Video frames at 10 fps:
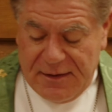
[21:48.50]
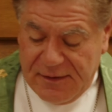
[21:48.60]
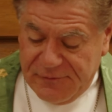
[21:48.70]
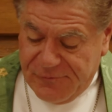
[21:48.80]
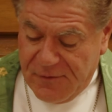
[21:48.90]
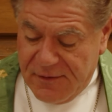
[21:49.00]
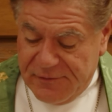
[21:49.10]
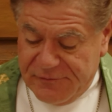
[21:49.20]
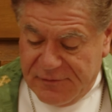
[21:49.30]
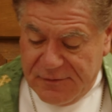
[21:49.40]
as far
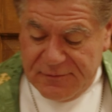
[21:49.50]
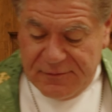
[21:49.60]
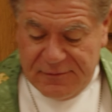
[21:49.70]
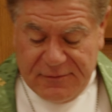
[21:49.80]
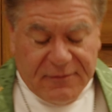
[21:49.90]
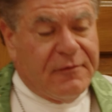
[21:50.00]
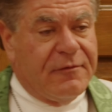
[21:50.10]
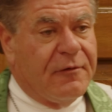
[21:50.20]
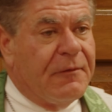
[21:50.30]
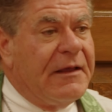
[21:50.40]
as the, the,
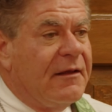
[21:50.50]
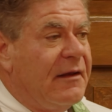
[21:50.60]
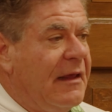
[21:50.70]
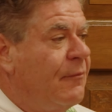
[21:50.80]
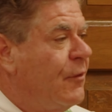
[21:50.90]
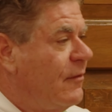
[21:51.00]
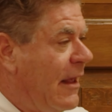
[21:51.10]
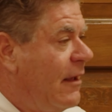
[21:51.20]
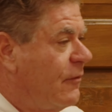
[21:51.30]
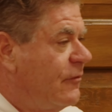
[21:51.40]
the Greek and Hebrew
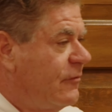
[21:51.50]
language.